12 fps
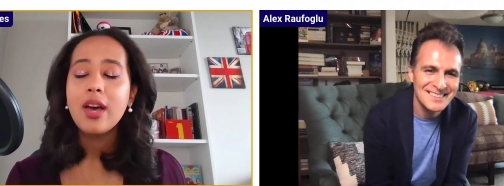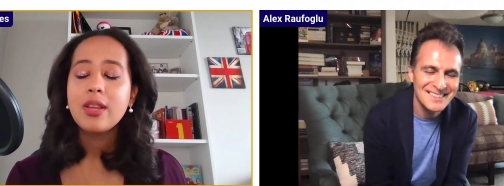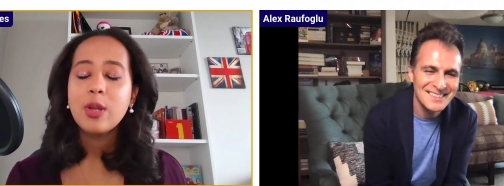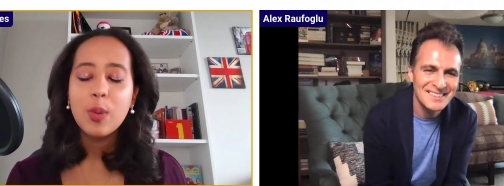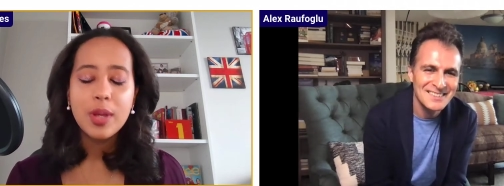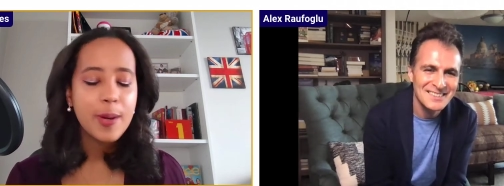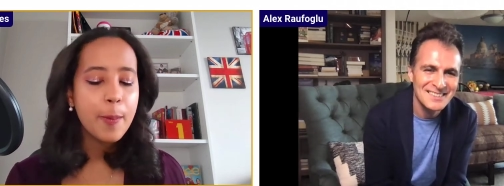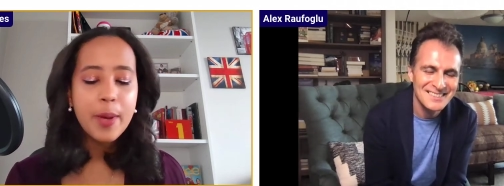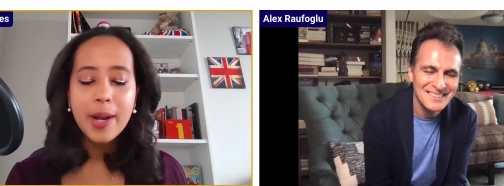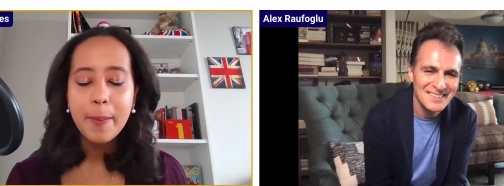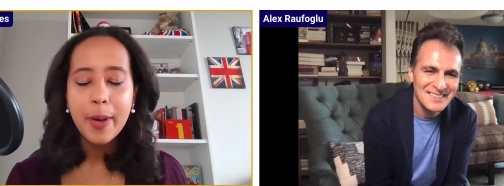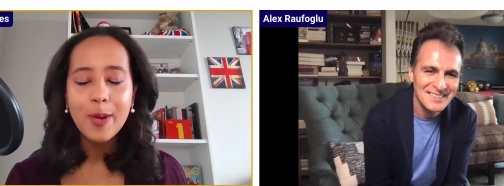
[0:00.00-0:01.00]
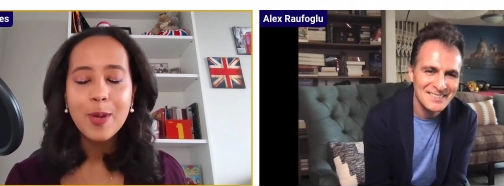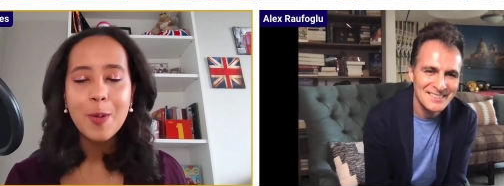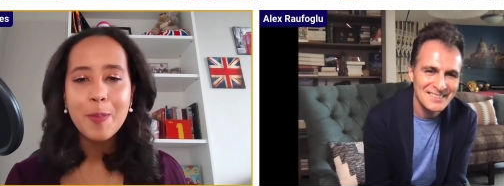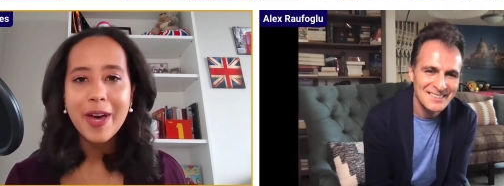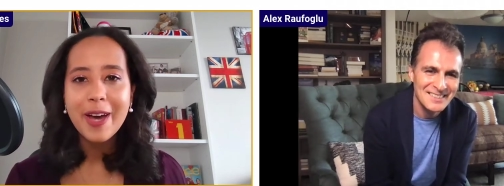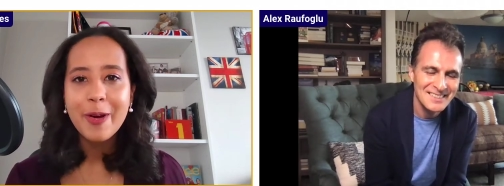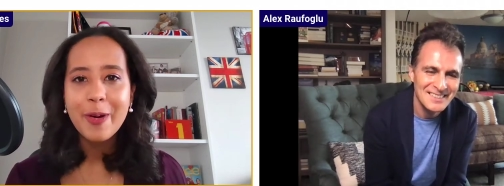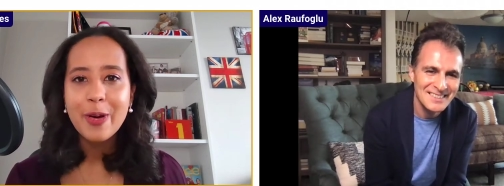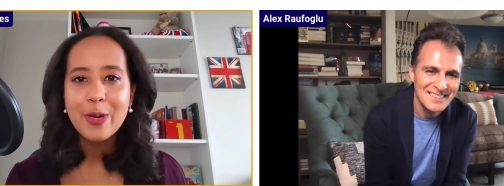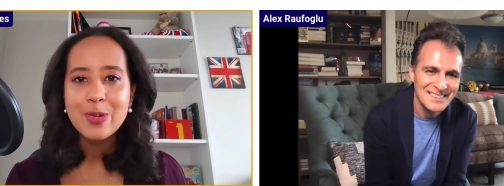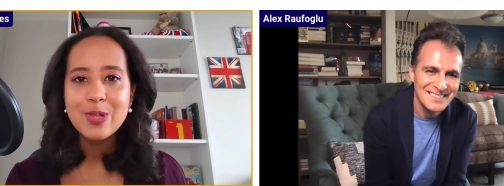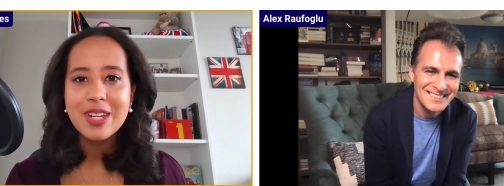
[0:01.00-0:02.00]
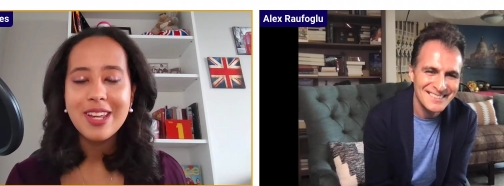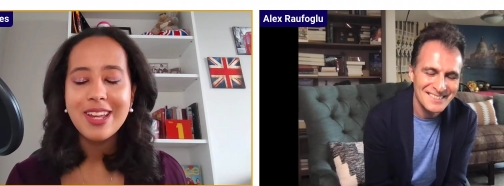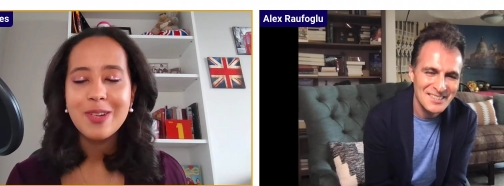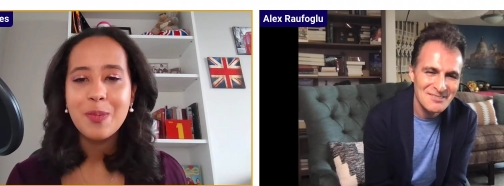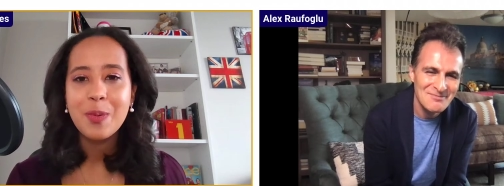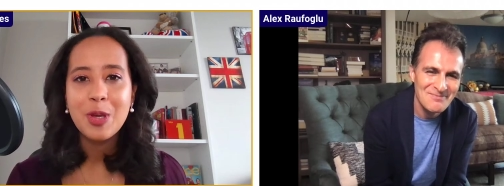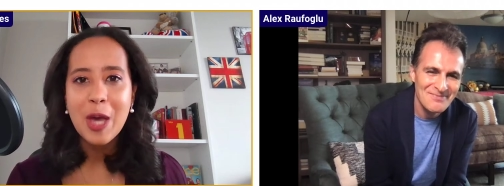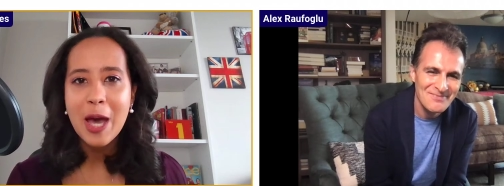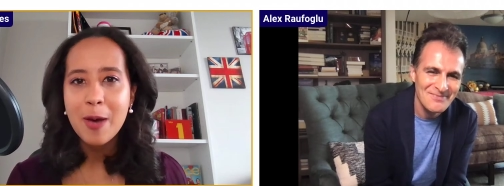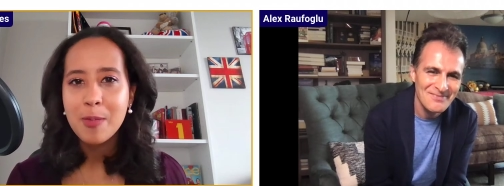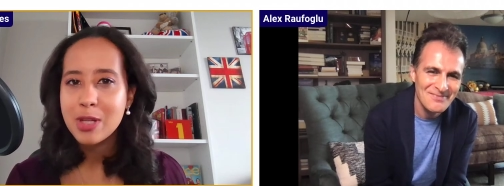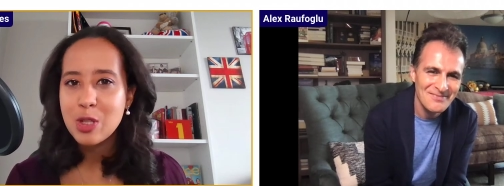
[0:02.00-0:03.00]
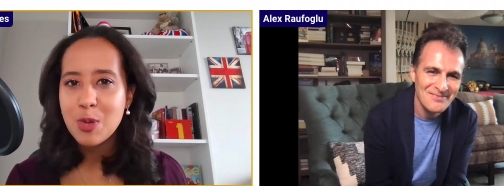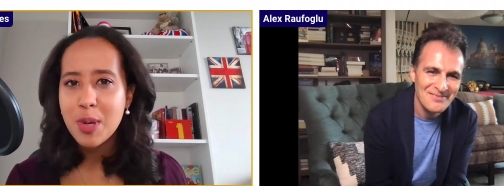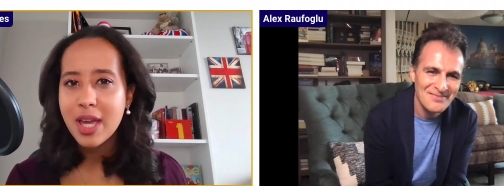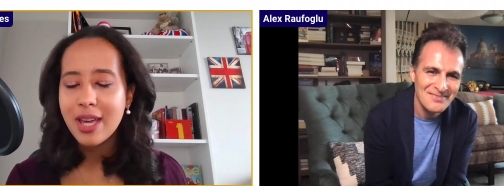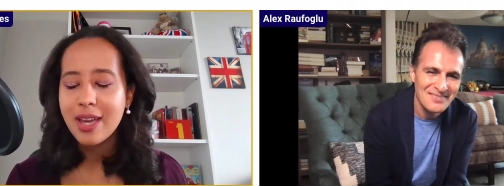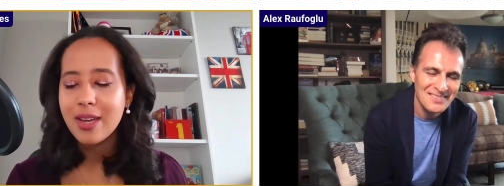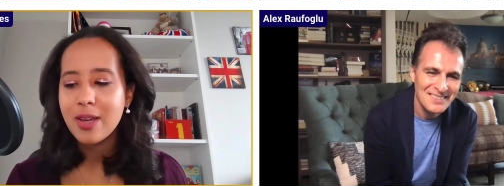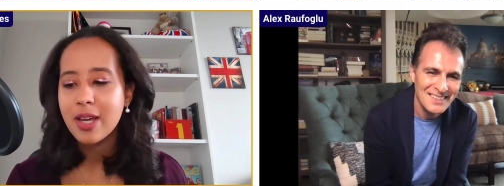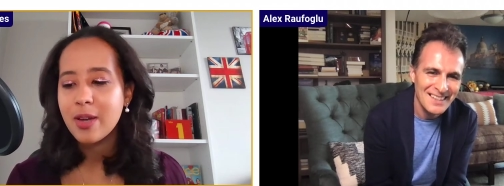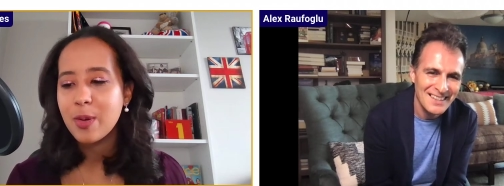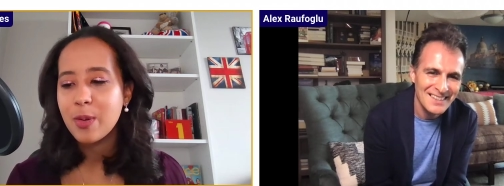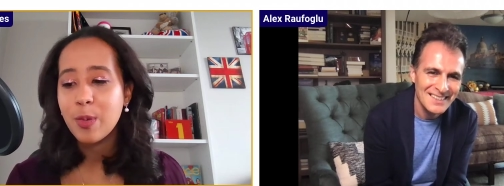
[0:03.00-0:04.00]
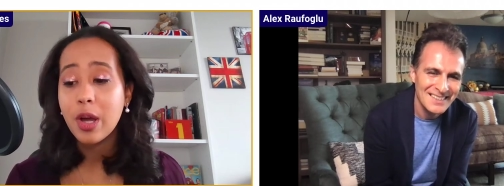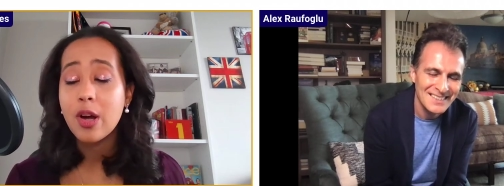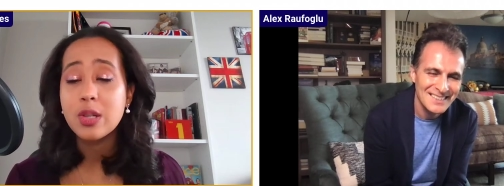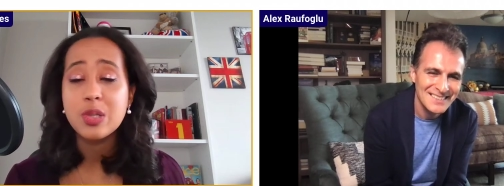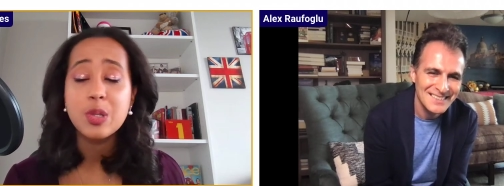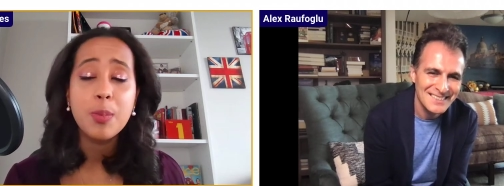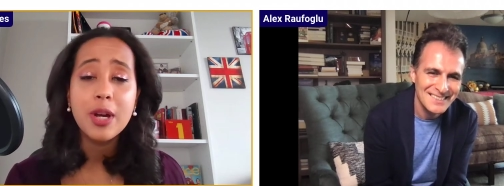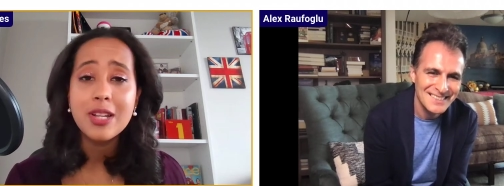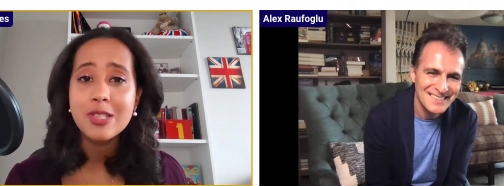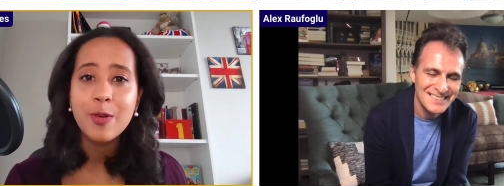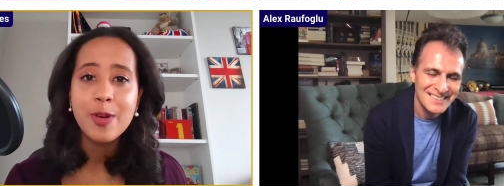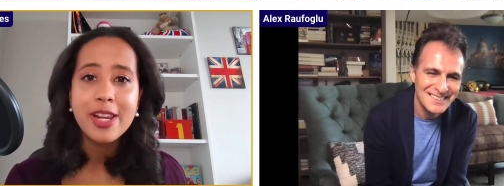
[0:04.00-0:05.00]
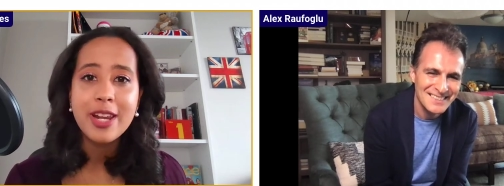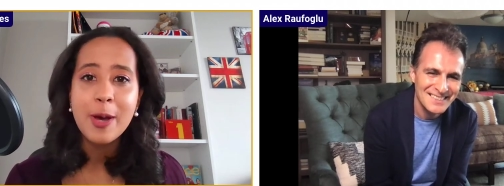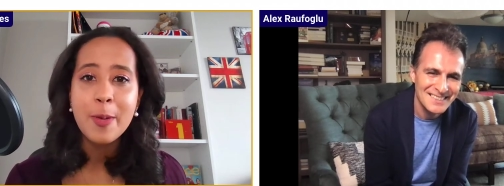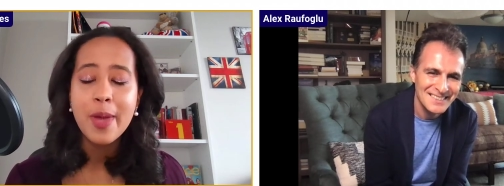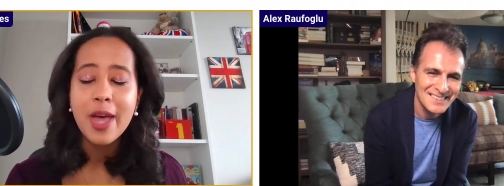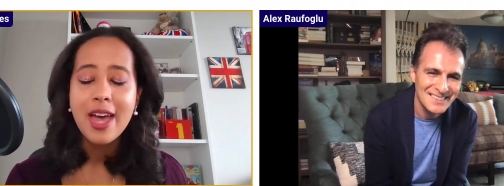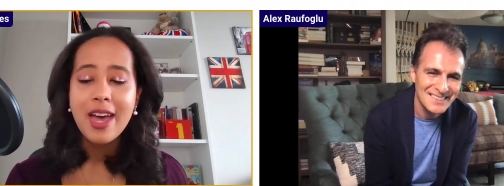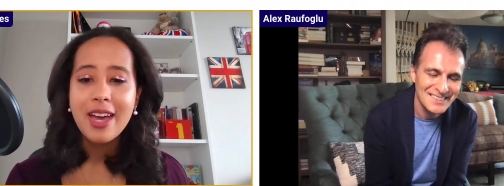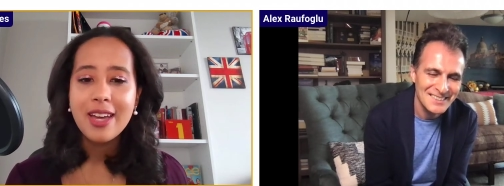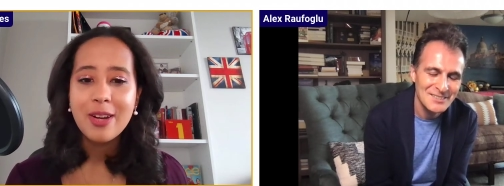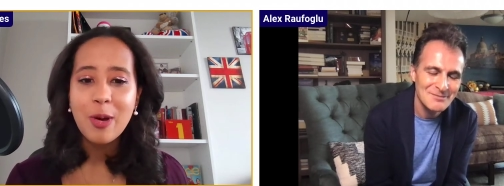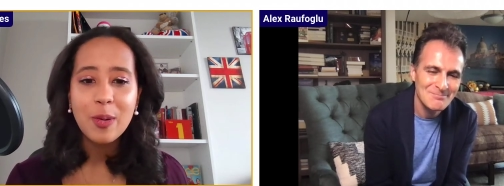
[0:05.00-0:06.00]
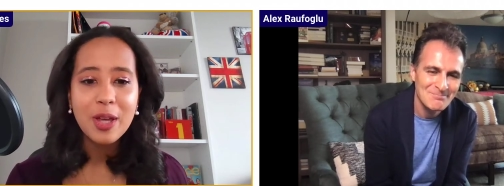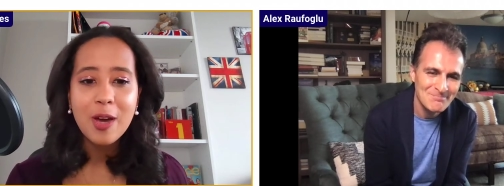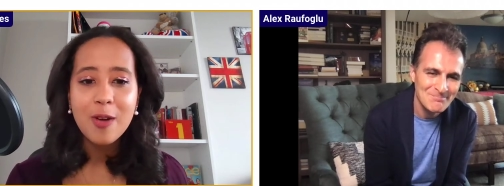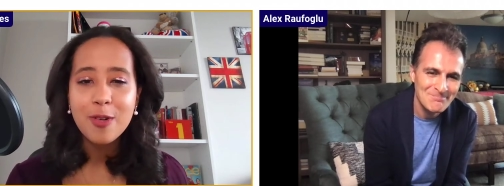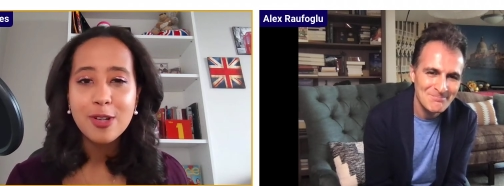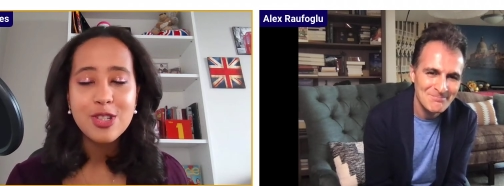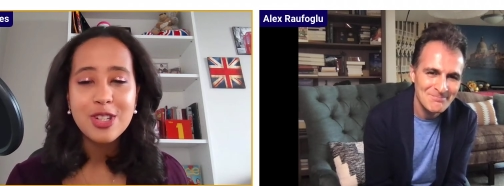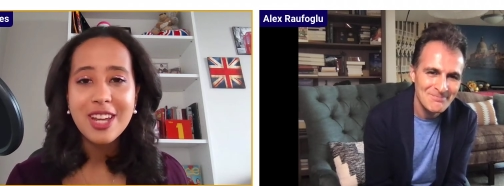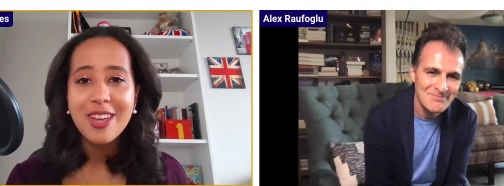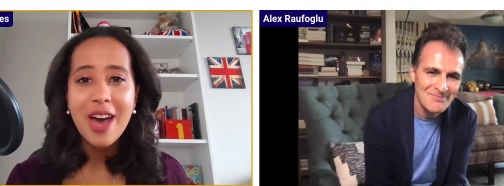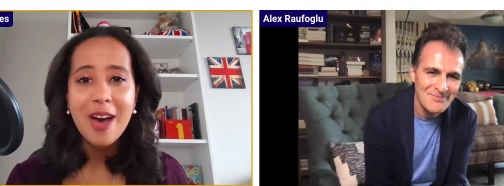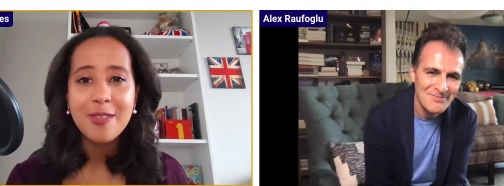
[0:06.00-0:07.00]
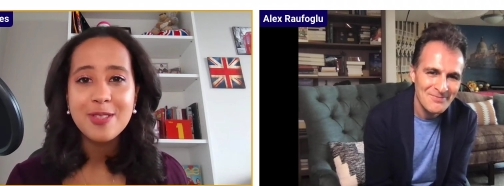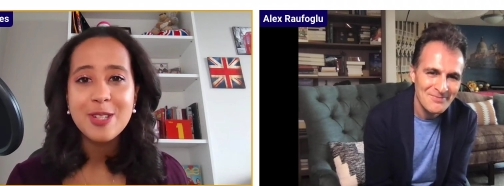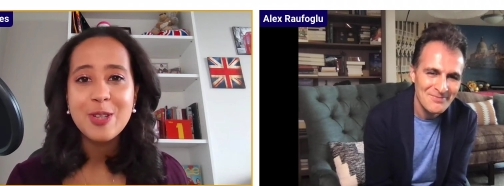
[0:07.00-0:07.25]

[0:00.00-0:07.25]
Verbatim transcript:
Speaker 1: know a little bit about your background and what you have been doing uh, in regards to press freedom and all the coverage that you have to